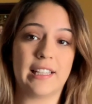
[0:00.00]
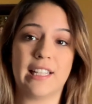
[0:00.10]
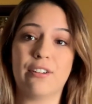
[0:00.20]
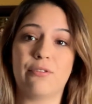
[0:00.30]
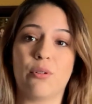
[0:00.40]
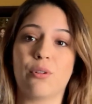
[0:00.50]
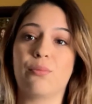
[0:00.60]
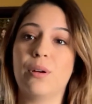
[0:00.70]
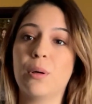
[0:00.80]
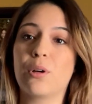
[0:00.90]
Therefore,
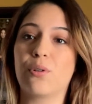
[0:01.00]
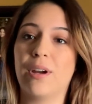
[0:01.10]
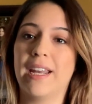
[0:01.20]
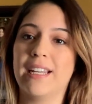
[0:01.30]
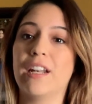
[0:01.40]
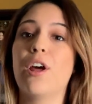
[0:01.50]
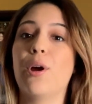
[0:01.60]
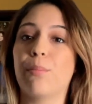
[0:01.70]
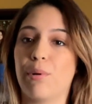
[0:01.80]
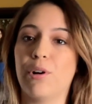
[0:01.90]
we were created
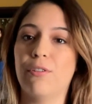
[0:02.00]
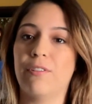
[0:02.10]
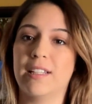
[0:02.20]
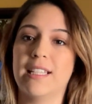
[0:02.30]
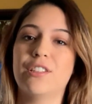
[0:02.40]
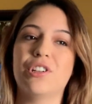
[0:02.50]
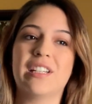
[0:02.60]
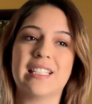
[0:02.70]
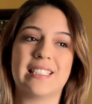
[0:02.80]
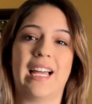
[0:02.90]
perfect. He took
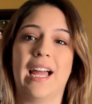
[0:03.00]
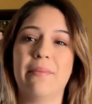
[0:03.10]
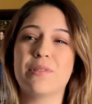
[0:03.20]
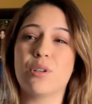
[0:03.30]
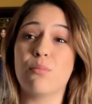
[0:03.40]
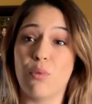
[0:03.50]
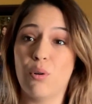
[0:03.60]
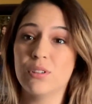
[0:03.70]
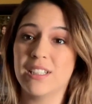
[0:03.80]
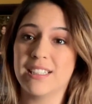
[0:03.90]
his time to
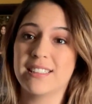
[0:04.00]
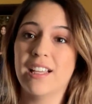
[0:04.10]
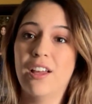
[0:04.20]
mold us,